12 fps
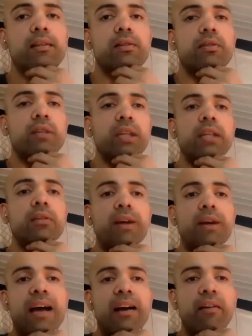You need to
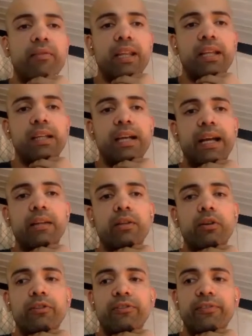have that kind
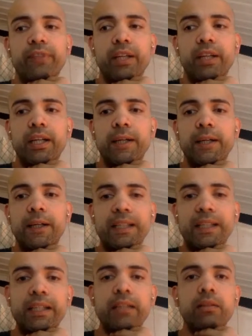of
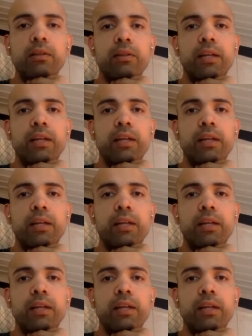yield or that